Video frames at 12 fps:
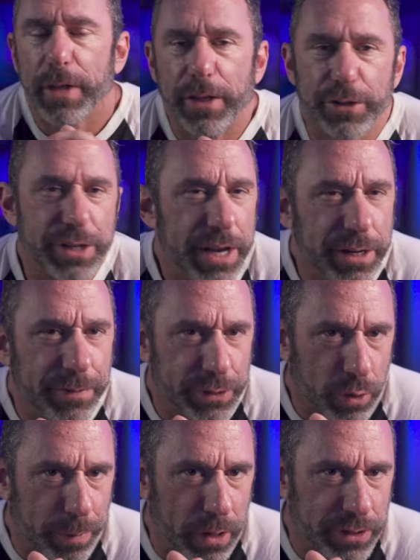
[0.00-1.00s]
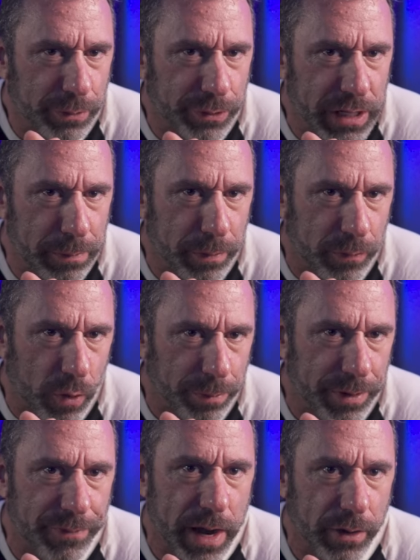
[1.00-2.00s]
There's an individual posing routine
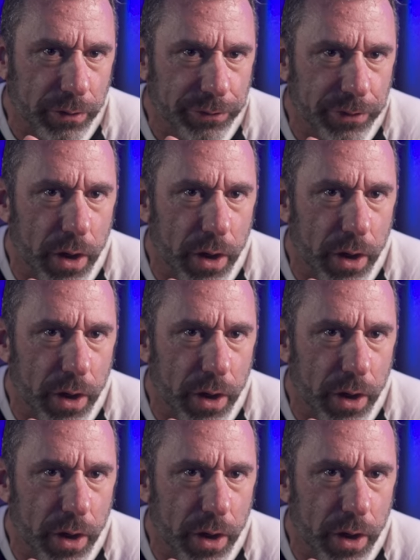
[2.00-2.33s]
performed at finals,